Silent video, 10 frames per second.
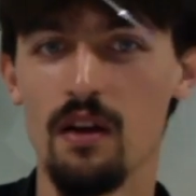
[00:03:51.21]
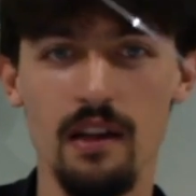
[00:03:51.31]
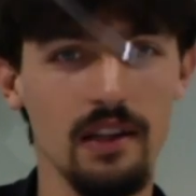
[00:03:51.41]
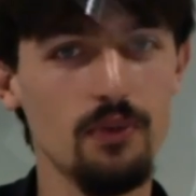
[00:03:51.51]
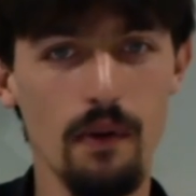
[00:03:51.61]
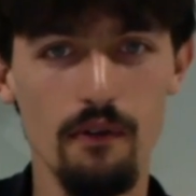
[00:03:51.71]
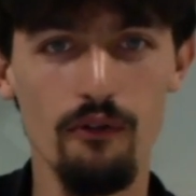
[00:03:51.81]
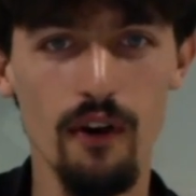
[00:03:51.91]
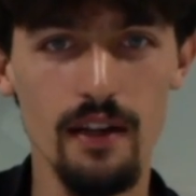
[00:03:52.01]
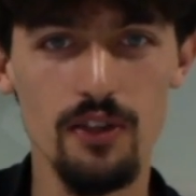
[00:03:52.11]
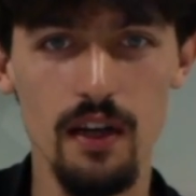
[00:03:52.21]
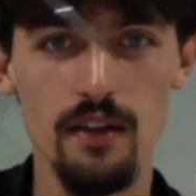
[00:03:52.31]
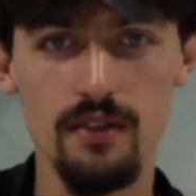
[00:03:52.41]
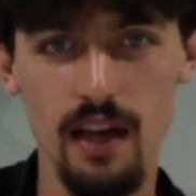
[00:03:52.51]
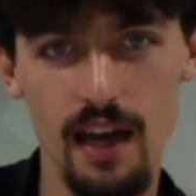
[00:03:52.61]
at least we have a fighting
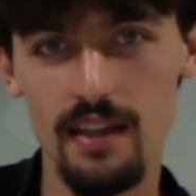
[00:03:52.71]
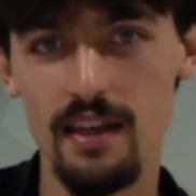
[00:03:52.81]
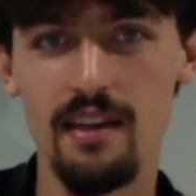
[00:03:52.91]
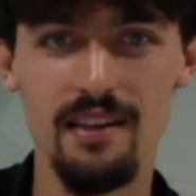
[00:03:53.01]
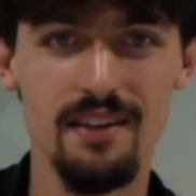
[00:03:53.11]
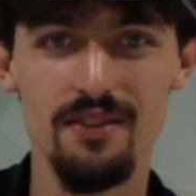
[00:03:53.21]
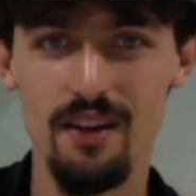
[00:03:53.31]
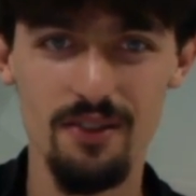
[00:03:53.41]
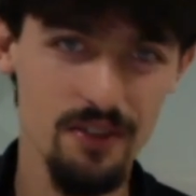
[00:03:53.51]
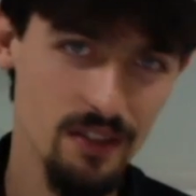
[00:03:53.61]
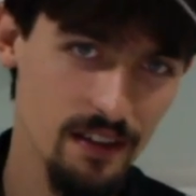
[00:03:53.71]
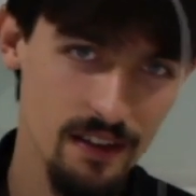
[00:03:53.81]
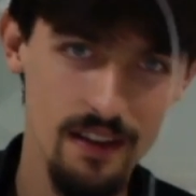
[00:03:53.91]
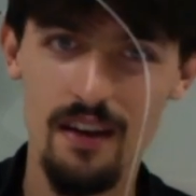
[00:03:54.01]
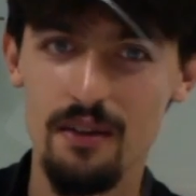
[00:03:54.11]
chance at the end, and it's not just like
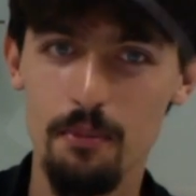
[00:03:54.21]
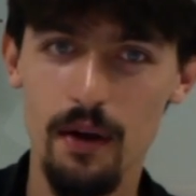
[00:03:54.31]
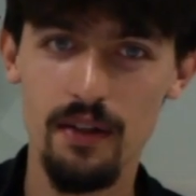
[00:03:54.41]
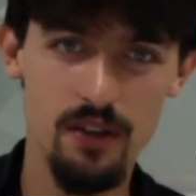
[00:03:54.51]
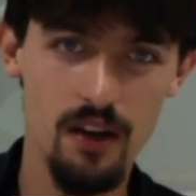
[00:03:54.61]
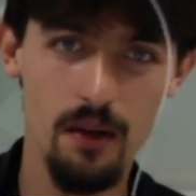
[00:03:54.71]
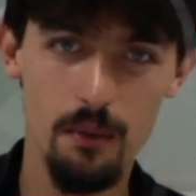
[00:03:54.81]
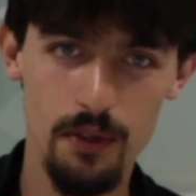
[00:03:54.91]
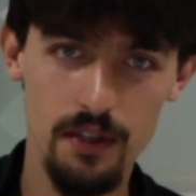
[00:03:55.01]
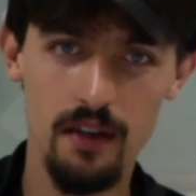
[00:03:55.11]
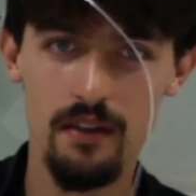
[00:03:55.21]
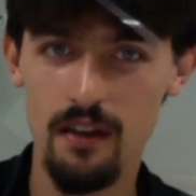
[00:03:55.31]
braid's gone, we're done.